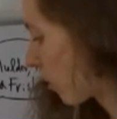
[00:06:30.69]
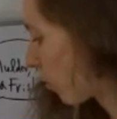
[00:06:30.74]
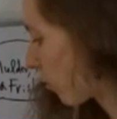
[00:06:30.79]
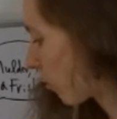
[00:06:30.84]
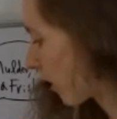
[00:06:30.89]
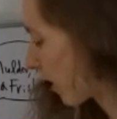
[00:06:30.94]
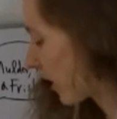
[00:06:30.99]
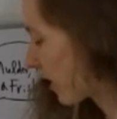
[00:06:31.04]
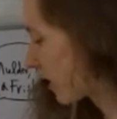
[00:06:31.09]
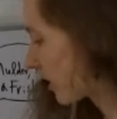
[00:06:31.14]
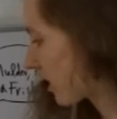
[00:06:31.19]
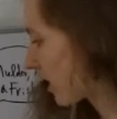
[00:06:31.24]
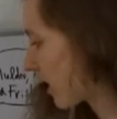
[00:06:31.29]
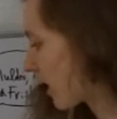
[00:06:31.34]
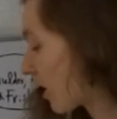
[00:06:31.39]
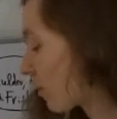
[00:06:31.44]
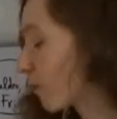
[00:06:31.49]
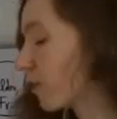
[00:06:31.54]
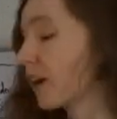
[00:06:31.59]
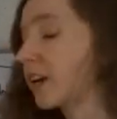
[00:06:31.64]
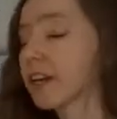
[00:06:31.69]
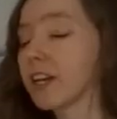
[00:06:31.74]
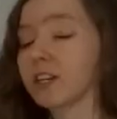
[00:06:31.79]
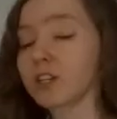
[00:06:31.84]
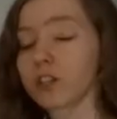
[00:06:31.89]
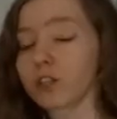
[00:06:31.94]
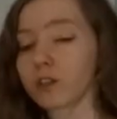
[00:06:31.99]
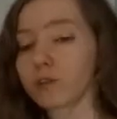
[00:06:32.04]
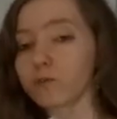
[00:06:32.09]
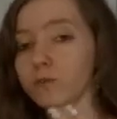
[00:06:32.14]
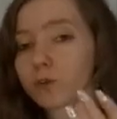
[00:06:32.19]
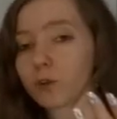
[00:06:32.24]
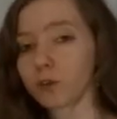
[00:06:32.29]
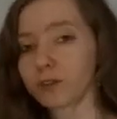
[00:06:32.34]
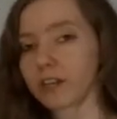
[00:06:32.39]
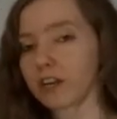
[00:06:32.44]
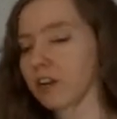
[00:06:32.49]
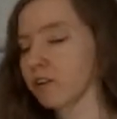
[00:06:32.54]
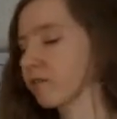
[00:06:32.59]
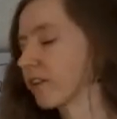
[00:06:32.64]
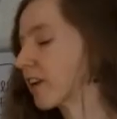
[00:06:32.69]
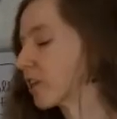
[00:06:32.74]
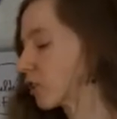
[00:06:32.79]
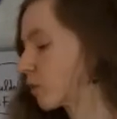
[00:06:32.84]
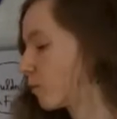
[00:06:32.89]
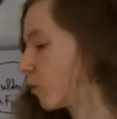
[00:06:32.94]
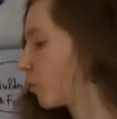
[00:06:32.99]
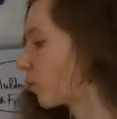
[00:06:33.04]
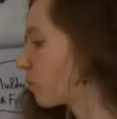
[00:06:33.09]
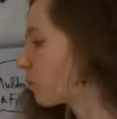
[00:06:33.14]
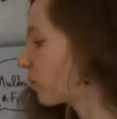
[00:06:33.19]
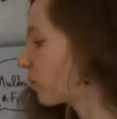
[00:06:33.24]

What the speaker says: we're going to see, and we're not going to do the full derivation, but we